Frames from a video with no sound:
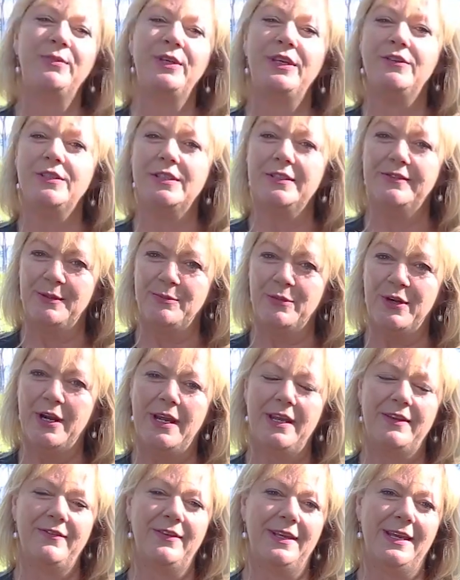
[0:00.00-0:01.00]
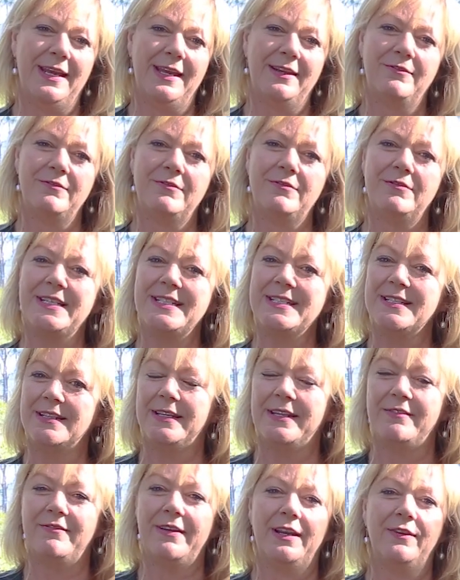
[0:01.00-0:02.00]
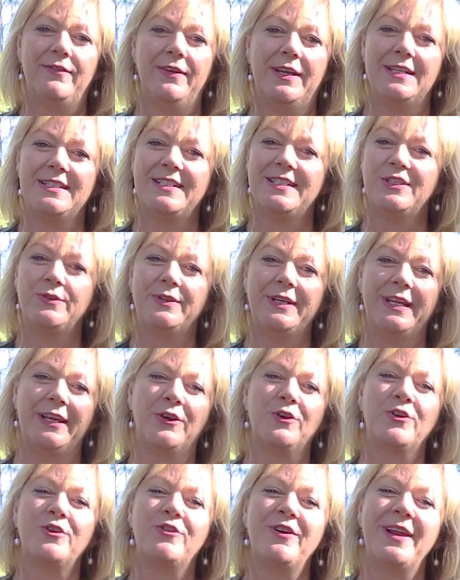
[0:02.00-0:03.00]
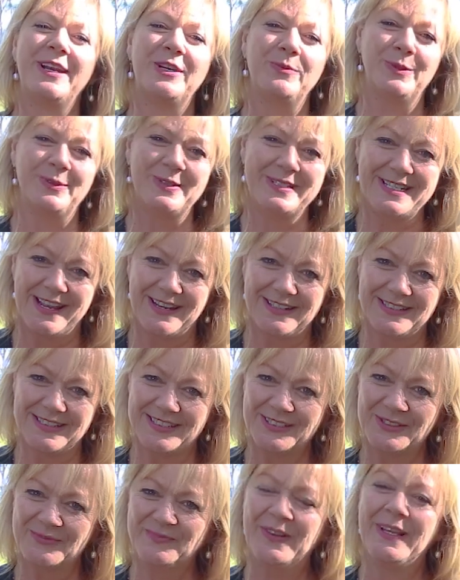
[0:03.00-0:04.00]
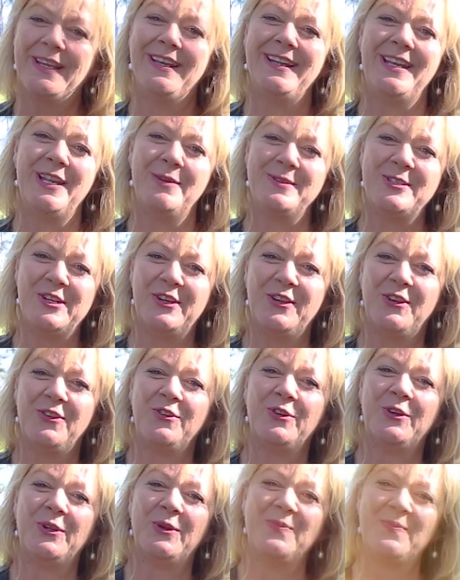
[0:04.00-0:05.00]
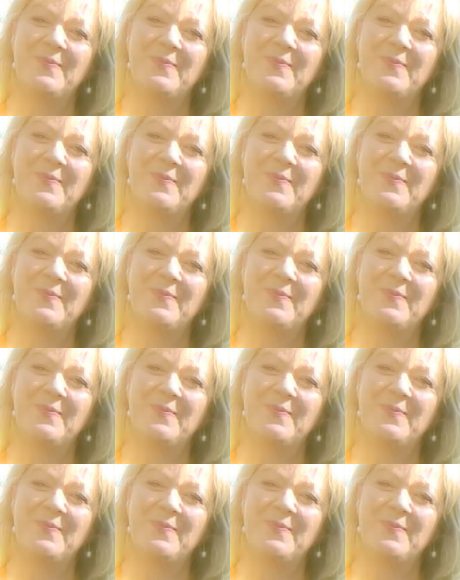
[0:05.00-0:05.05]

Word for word: beautifully private and recently renovated to an incredible standard. Let me show you through.